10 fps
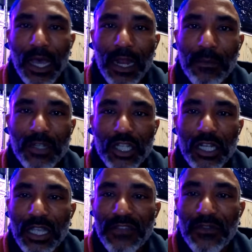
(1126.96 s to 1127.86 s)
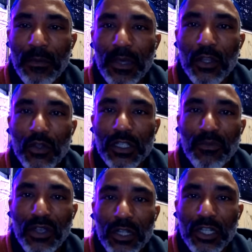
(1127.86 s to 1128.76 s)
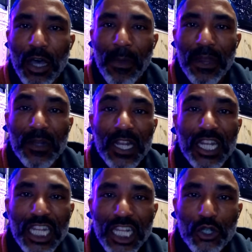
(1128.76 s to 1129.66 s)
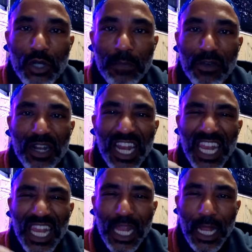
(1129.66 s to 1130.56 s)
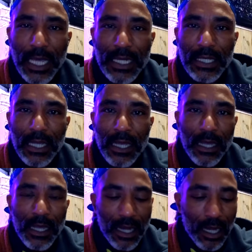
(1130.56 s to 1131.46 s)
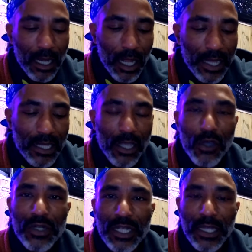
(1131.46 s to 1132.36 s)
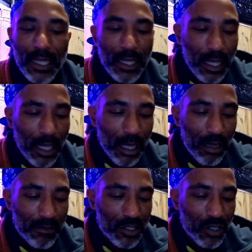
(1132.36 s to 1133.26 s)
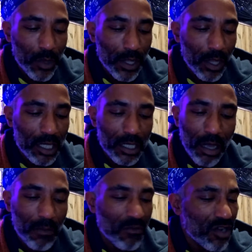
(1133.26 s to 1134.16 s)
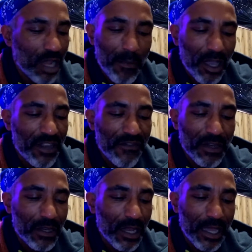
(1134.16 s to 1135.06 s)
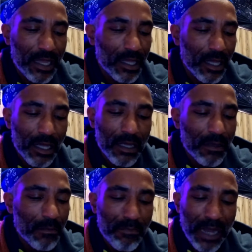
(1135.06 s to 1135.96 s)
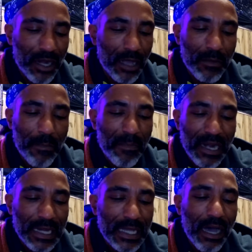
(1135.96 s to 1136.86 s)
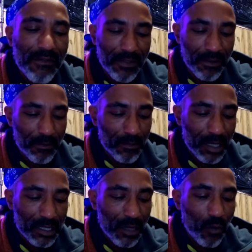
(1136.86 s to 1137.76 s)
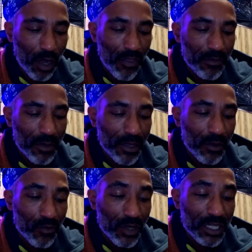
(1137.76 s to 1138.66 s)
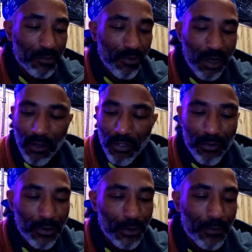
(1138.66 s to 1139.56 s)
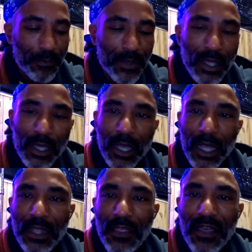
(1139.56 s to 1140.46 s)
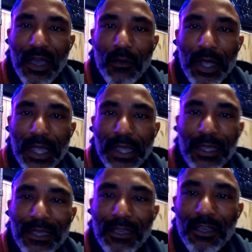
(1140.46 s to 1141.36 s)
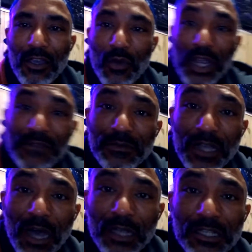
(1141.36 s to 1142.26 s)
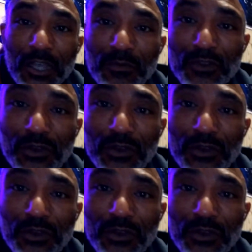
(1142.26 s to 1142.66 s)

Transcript: And I'm just going to give them a little sprinkle on top, and I'm going to literally put a light coating of soil on top. I'm not going to even I'm going to barely cover them because I want them to be able to really spread on through. And then that way, we're going to have some coxcomb